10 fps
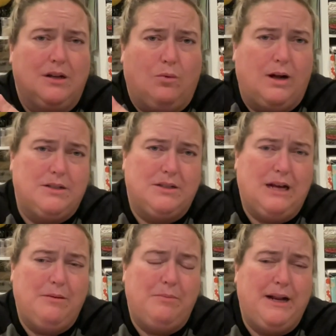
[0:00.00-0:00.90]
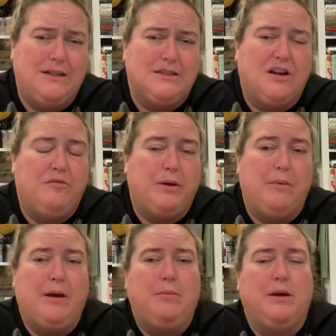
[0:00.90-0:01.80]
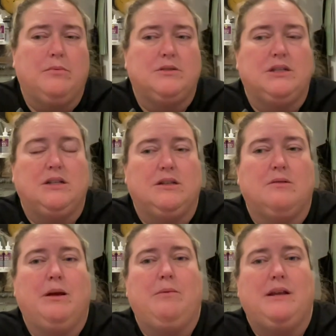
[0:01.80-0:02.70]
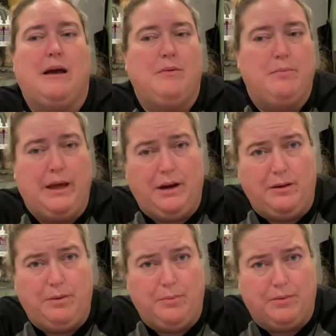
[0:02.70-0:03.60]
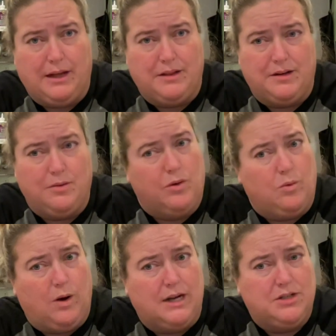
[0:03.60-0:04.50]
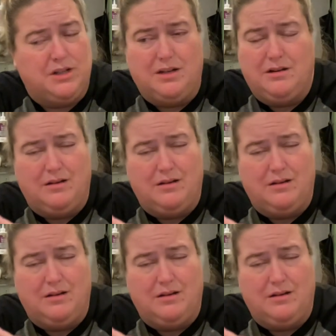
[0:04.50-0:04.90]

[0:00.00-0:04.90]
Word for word: watch the diamond painting stuff, but I may be able to, there may be diamond painting people out there that want to watch that